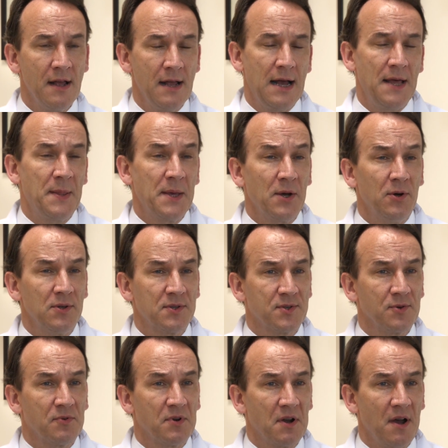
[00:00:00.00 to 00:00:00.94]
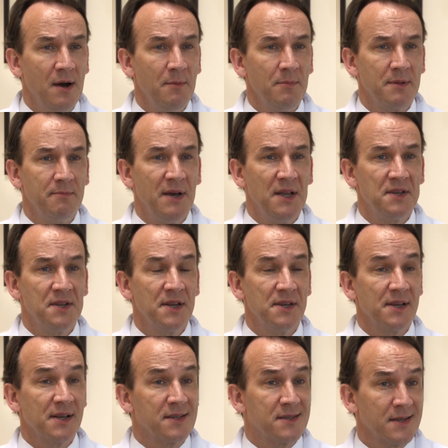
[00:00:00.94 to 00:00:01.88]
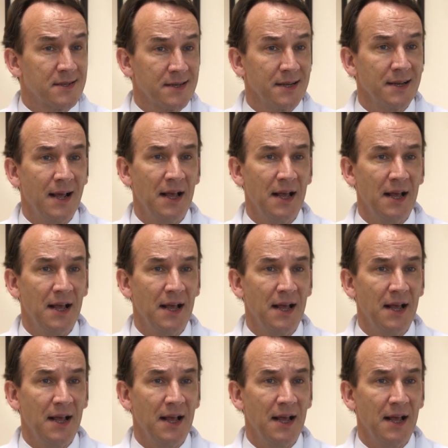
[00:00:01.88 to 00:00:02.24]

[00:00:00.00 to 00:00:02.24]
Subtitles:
And they also complement the existing